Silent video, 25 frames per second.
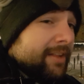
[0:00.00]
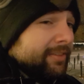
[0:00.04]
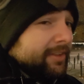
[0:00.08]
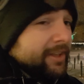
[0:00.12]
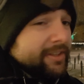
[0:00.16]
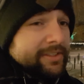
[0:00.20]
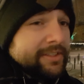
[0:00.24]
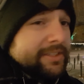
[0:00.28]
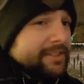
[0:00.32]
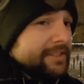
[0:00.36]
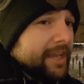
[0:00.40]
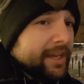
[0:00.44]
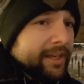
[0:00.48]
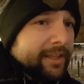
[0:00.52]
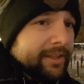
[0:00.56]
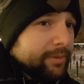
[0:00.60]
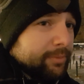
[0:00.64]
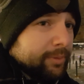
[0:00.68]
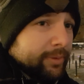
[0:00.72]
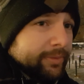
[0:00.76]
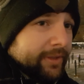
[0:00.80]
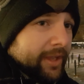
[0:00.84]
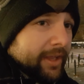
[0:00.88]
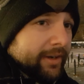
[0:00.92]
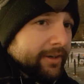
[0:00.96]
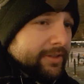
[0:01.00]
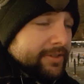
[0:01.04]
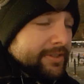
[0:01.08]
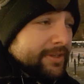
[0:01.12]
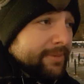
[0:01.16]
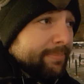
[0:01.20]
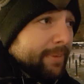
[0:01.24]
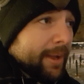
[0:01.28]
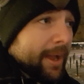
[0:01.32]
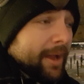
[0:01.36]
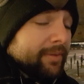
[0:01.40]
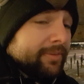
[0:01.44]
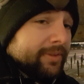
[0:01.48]
That's exactly what that is
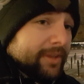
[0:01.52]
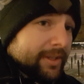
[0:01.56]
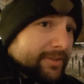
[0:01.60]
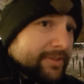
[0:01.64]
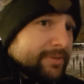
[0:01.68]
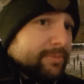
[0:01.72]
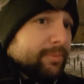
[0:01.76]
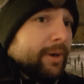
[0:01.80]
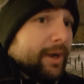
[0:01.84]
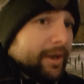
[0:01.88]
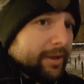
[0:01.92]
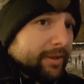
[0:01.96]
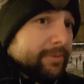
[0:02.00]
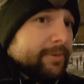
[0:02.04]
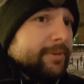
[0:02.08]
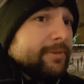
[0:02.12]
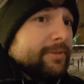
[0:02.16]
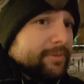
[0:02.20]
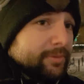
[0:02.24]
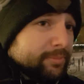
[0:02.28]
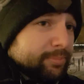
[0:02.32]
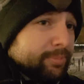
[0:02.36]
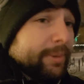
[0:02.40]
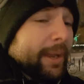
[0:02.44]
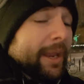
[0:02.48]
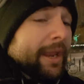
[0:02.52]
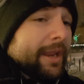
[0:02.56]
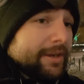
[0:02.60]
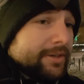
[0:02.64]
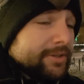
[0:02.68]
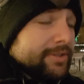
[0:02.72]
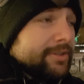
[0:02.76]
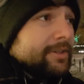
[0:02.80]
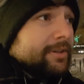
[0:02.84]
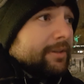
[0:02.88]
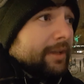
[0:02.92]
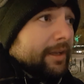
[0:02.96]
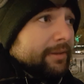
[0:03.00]
about. That's why the
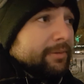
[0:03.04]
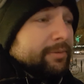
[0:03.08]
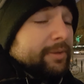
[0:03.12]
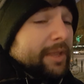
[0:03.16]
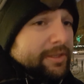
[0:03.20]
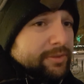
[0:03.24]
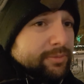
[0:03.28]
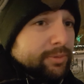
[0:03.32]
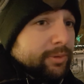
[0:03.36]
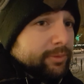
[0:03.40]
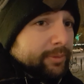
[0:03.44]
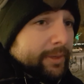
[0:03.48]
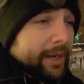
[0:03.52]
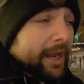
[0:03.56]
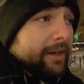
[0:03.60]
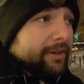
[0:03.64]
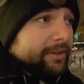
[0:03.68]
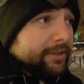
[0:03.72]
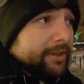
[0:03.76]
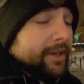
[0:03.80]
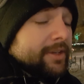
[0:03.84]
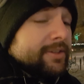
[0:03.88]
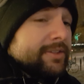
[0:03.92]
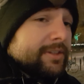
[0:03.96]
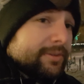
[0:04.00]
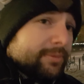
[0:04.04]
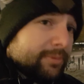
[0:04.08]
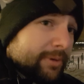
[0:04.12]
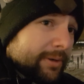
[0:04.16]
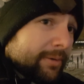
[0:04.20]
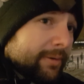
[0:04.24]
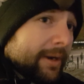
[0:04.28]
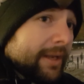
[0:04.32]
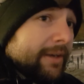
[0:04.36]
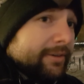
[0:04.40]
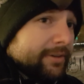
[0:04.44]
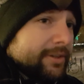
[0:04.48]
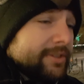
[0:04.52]
page, like, that's what React does. It
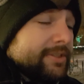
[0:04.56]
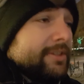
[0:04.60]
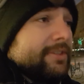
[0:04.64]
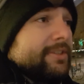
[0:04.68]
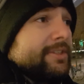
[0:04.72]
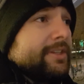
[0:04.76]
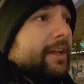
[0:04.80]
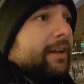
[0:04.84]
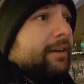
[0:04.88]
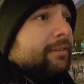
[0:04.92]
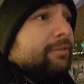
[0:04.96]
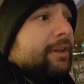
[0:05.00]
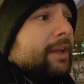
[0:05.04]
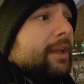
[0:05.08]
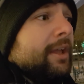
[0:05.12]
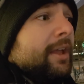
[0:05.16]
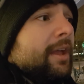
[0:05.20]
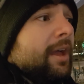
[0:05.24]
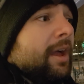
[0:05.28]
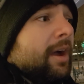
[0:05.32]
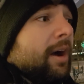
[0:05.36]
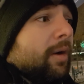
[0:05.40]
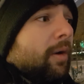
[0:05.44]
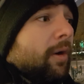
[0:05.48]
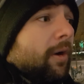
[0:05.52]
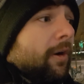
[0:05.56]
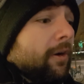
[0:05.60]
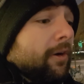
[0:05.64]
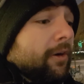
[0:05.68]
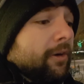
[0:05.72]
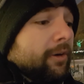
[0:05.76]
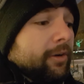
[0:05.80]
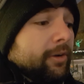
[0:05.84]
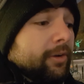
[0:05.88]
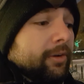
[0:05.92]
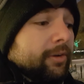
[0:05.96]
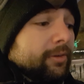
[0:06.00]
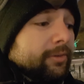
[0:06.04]
re-renders itself
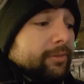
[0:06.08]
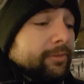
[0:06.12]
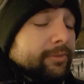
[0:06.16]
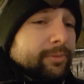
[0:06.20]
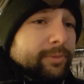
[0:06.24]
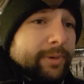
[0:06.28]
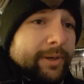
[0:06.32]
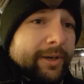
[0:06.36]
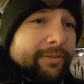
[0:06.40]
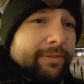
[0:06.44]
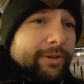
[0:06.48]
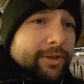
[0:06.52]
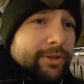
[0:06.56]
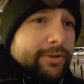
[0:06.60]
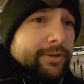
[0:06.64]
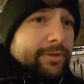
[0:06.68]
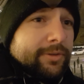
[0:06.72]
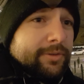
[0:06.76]
on whenever